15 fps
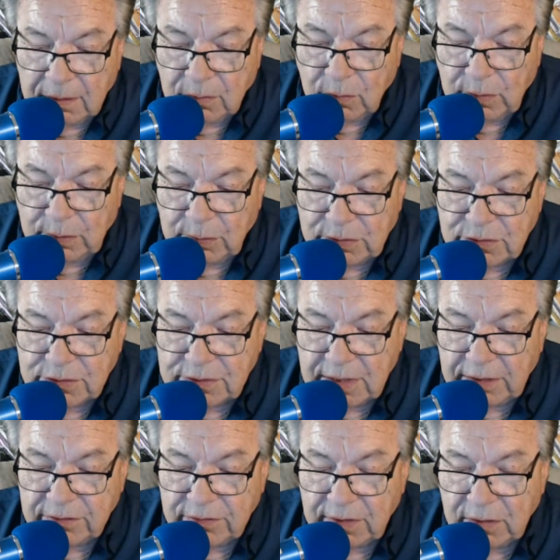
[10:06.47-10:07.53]
we were just
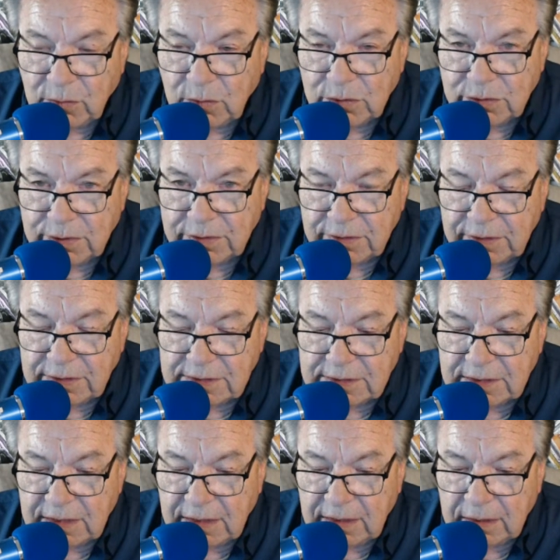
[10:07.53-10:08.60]
outside of Washington,
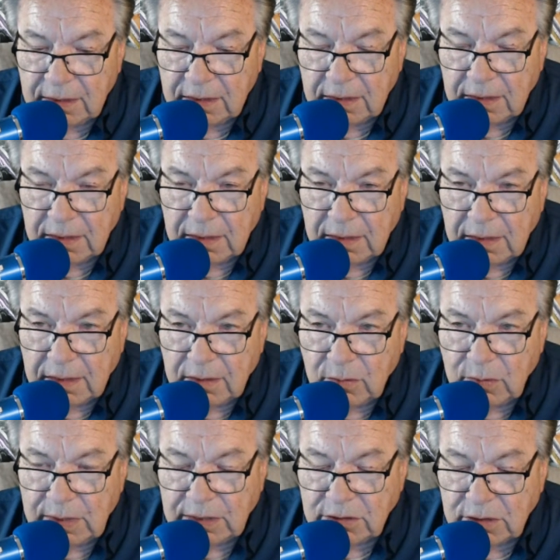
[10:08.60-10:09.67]
D.C.
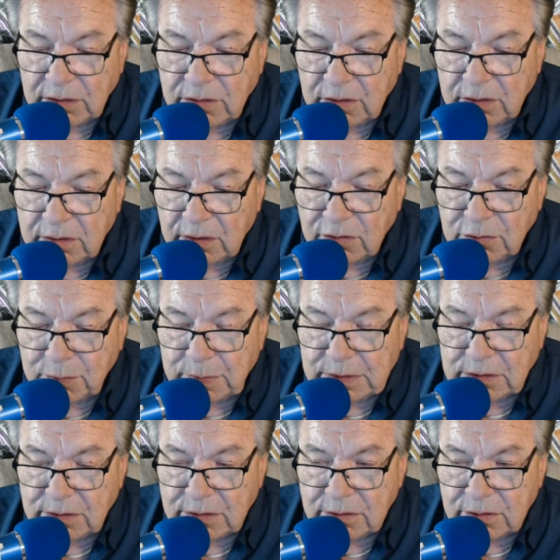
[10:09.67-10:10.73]
We actually took those
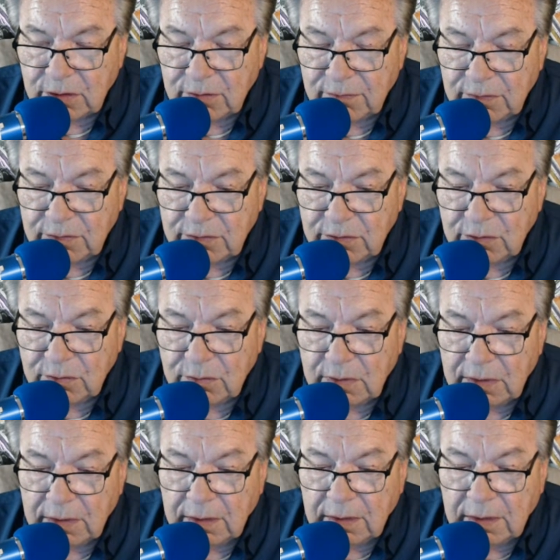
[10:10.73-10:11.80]
pistons over to
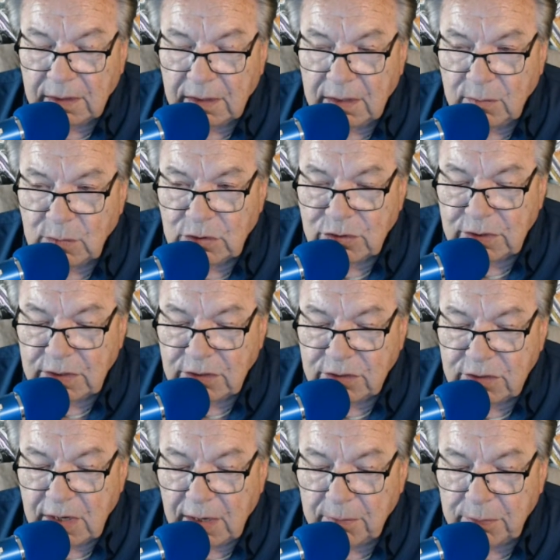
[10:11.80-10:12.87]
a machine
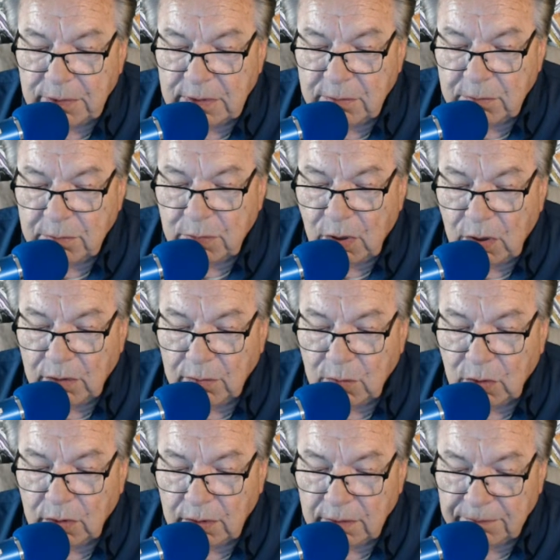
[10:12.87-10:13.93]
shop in
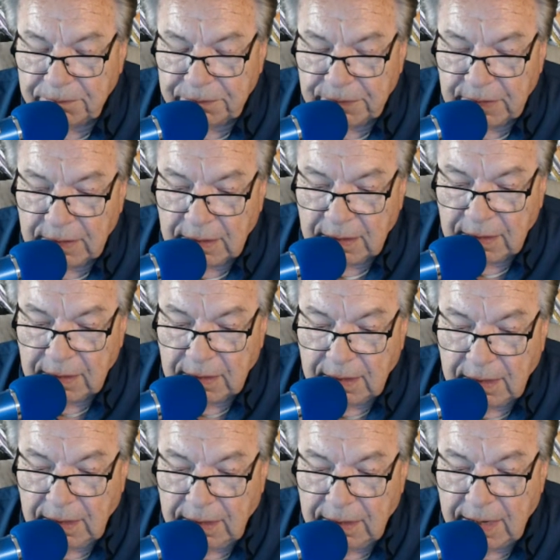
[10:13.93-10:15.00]
Baltimore
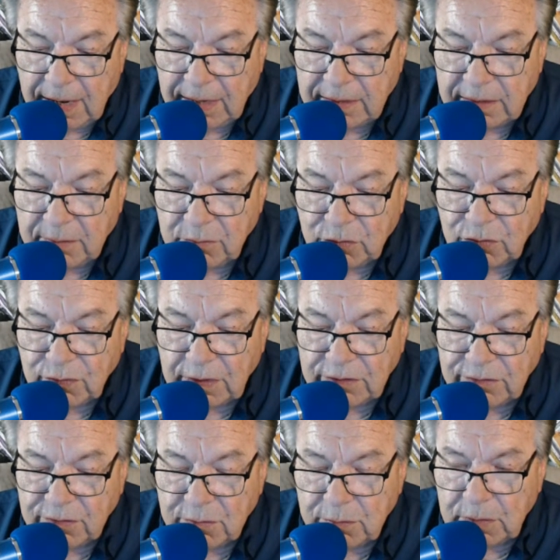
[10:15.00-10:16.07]
and had them
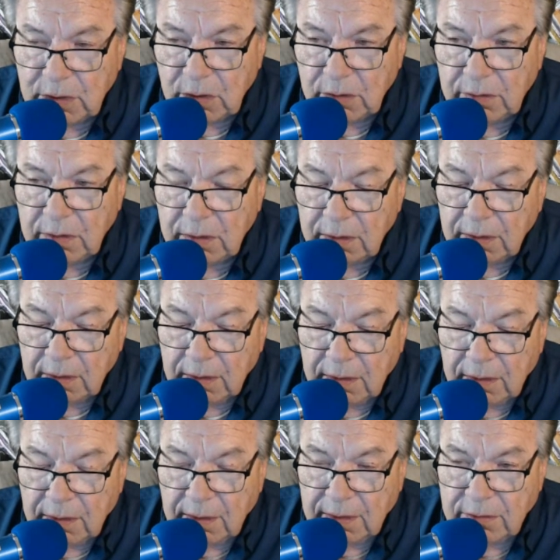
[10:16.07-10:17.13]
tracer milled,
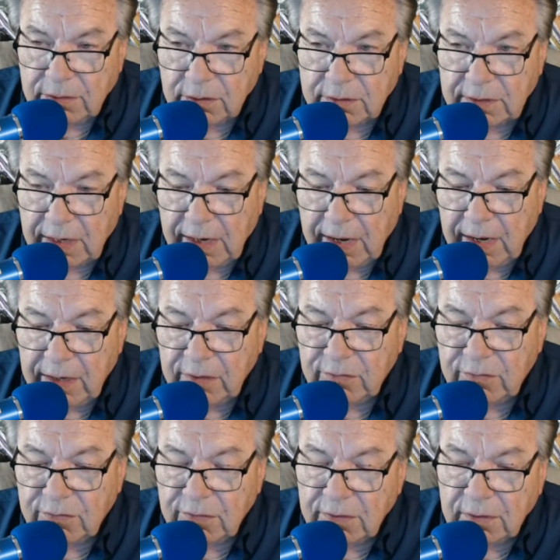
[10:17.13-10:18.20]
and took the
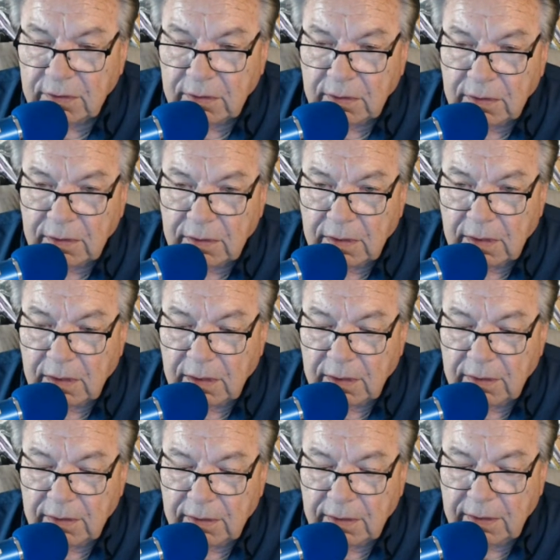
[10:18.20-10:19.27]
heads
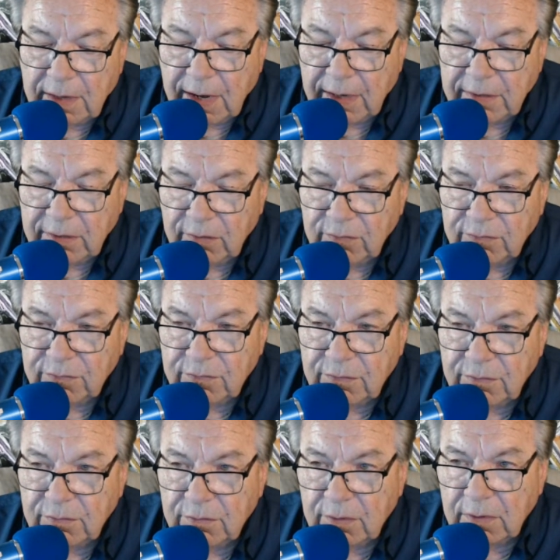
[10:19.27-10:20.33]
and had
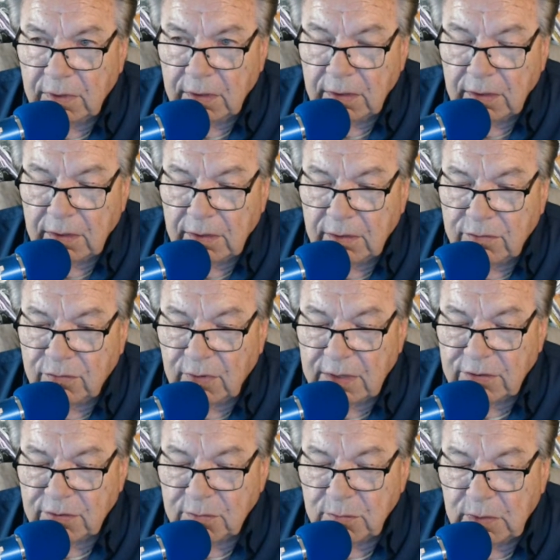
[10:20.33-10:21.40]
the
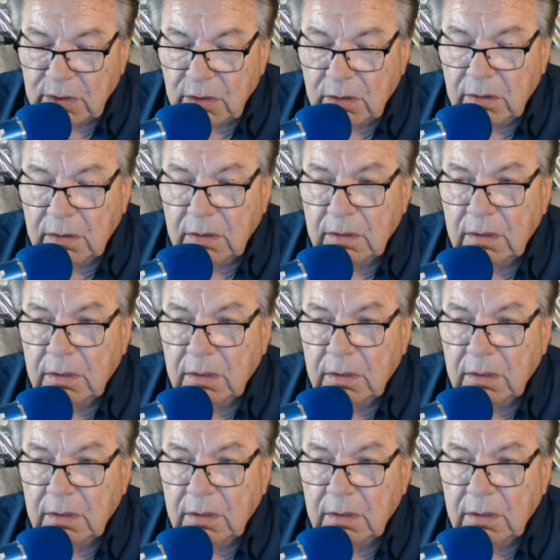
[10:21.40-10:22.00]
tracer mill